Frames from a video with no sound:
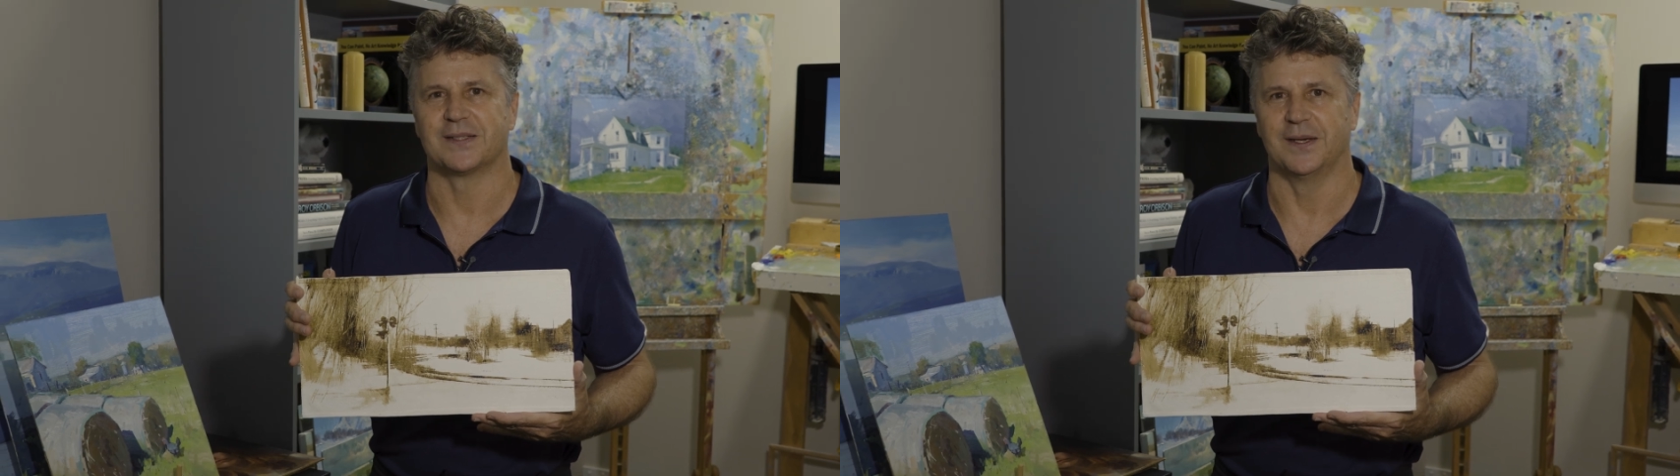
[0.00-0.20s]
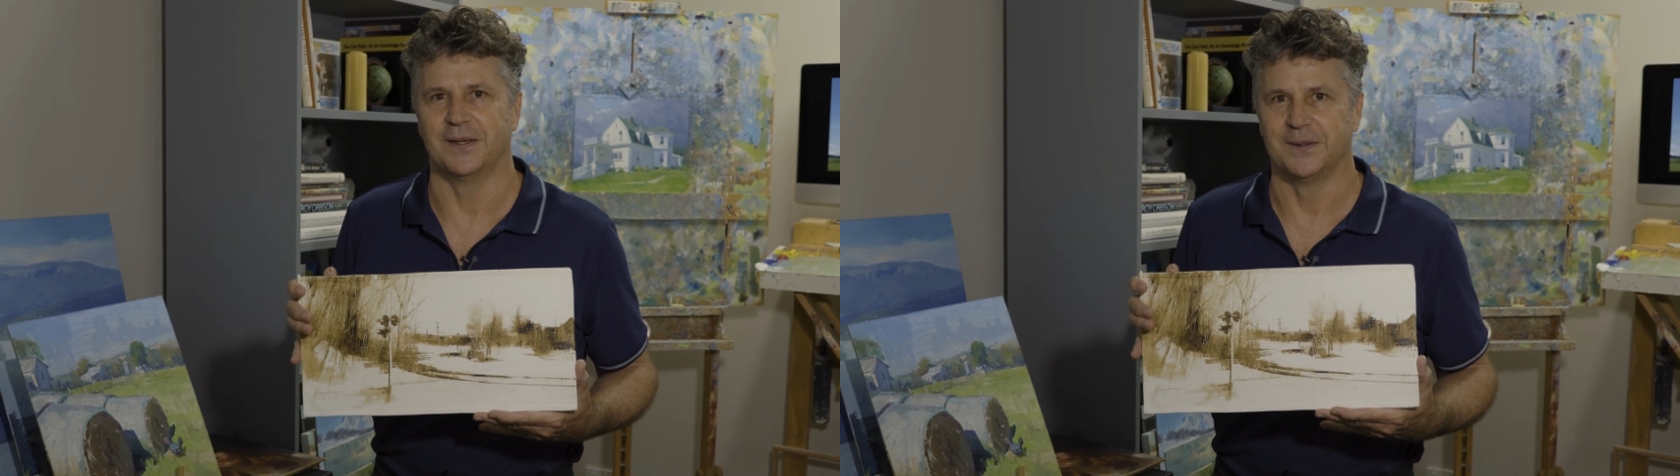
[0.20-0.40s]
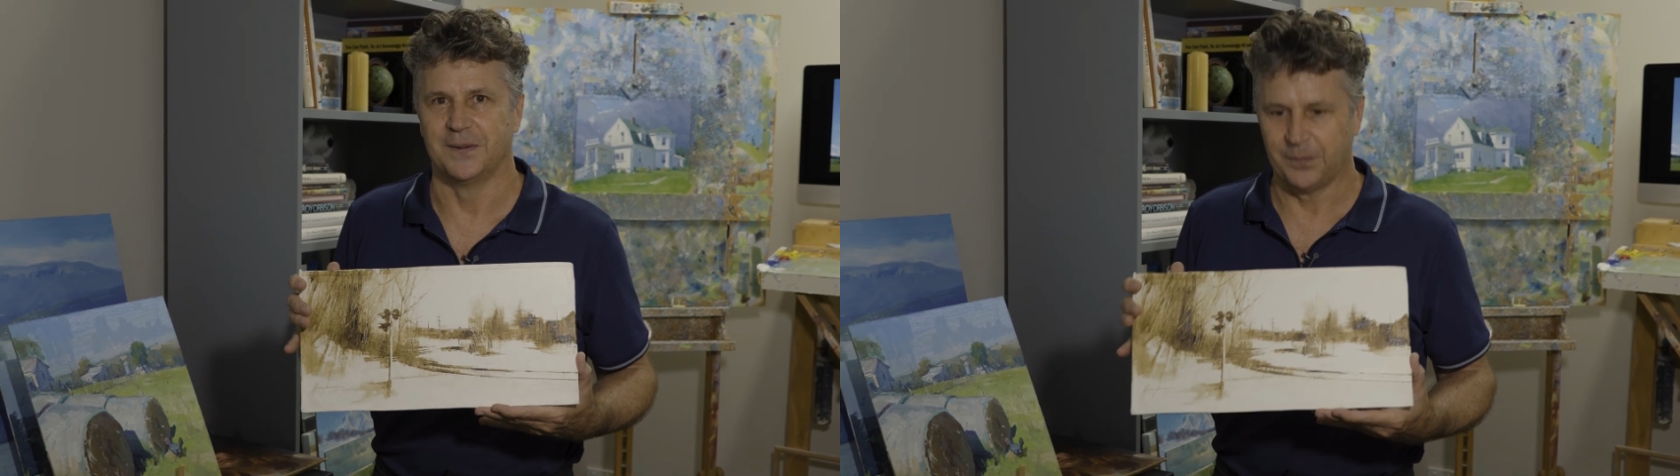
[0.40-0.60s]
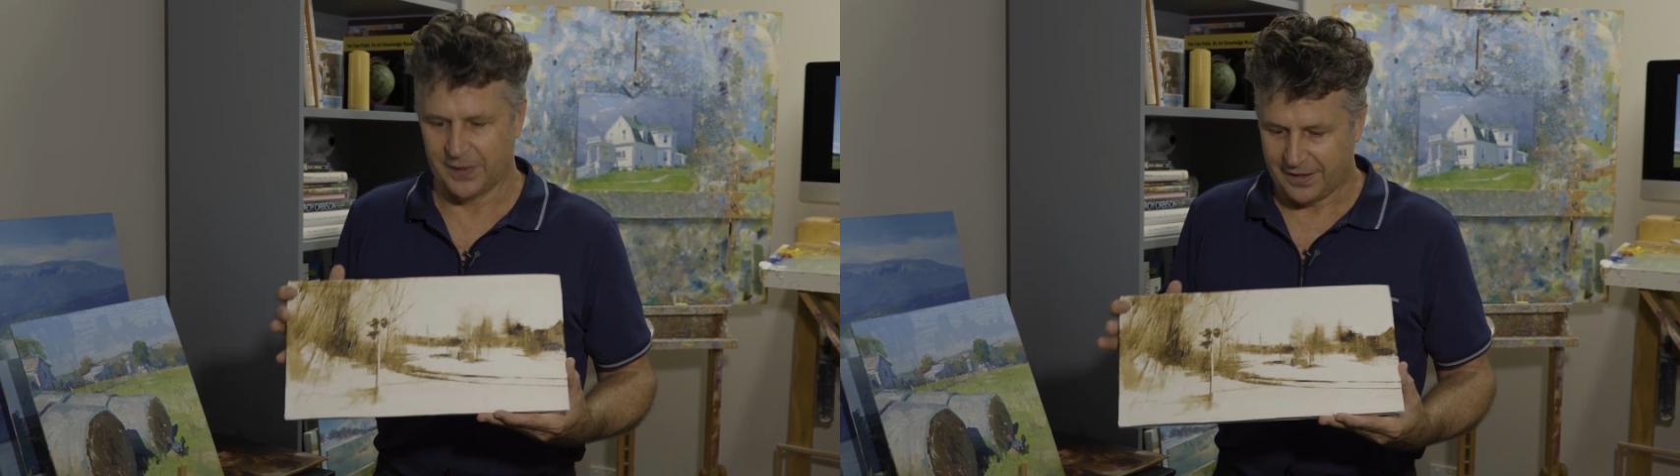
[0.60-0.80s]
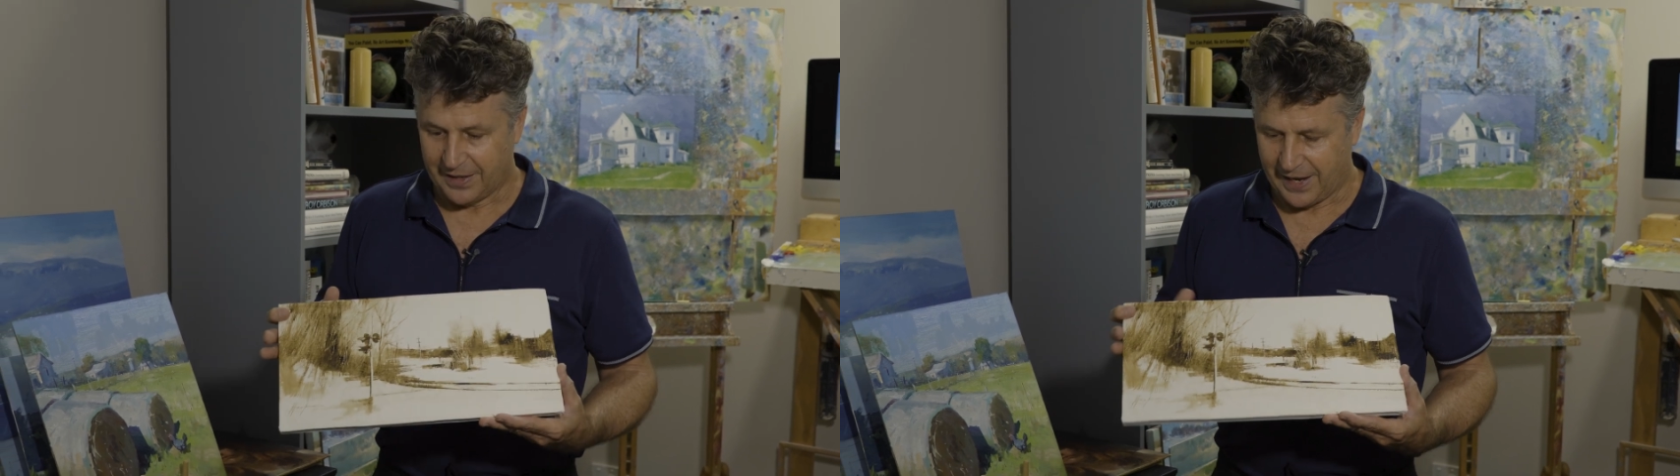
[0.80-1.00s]
So,
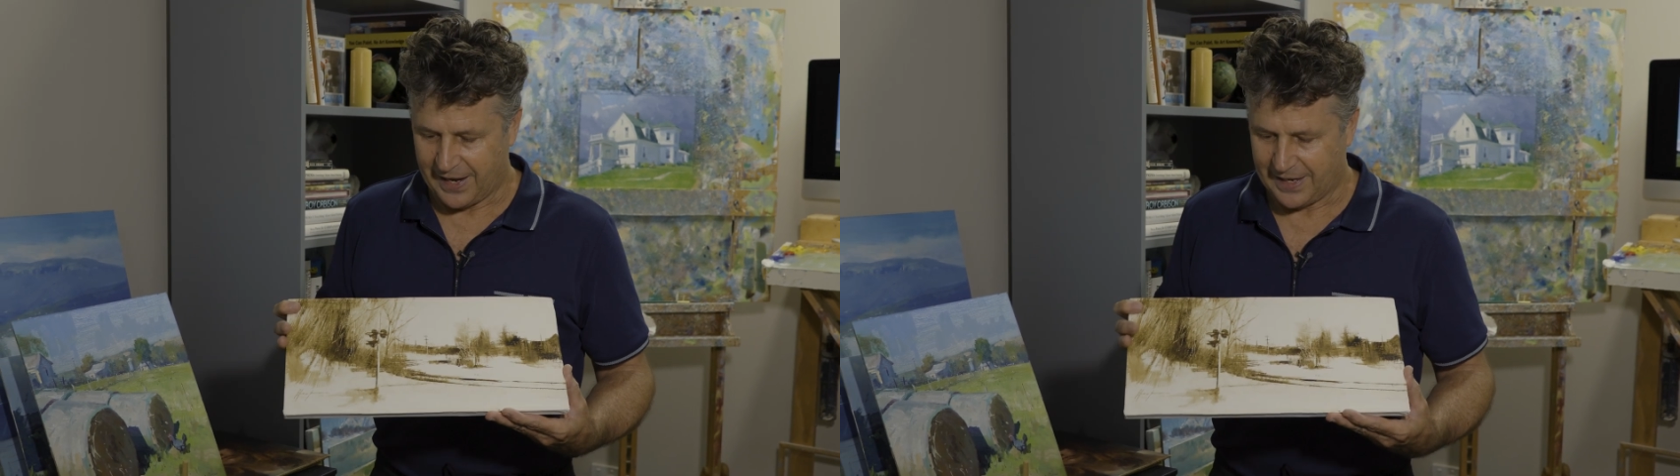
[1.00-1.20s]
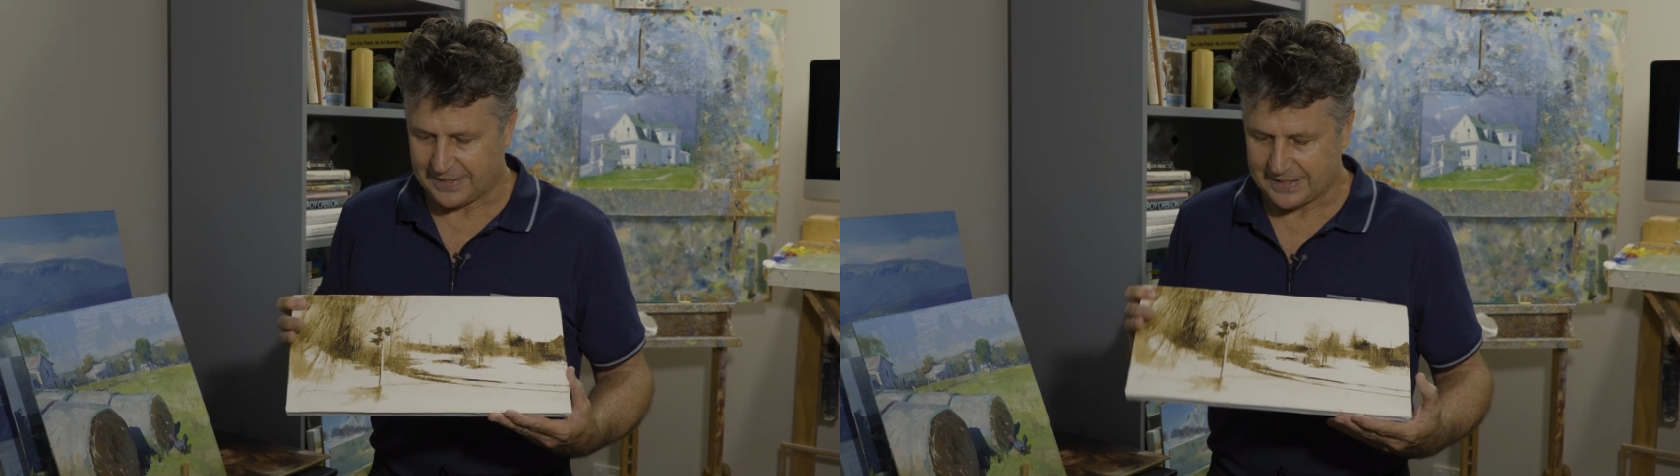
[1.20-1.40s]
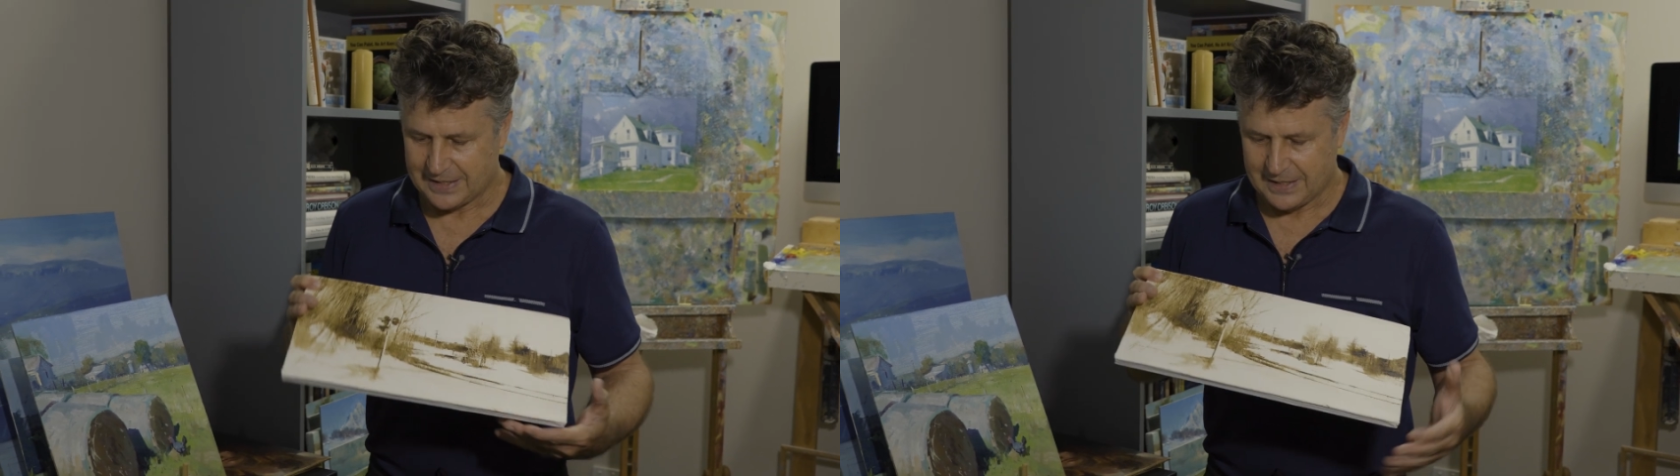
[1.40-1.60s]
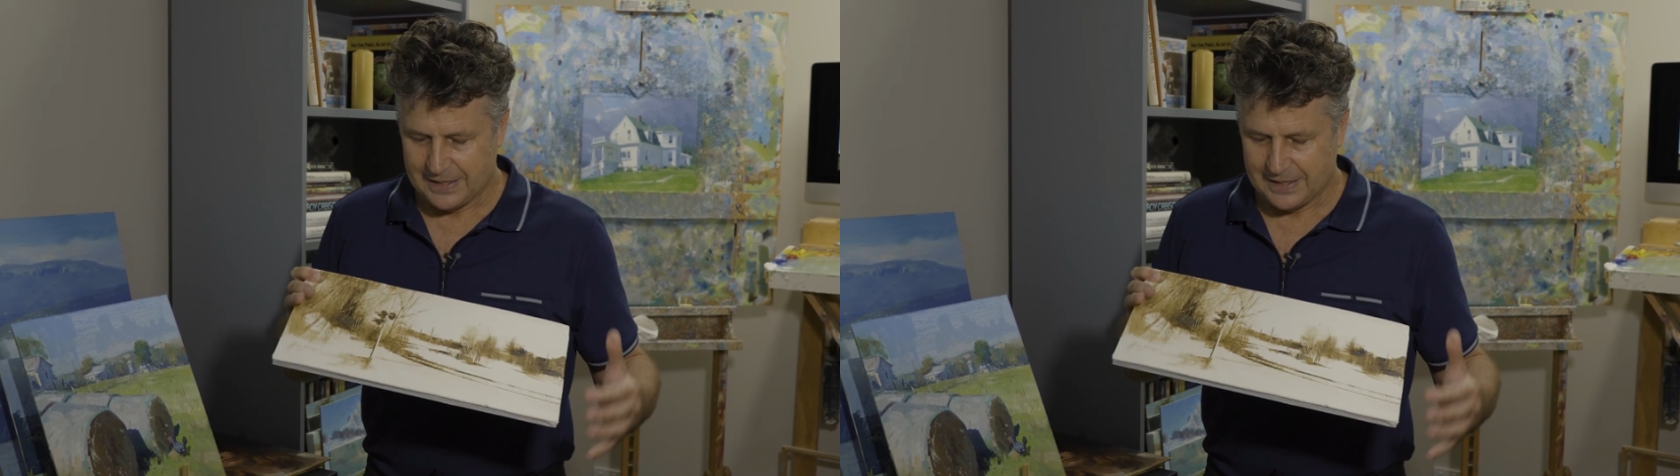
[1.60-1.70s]
and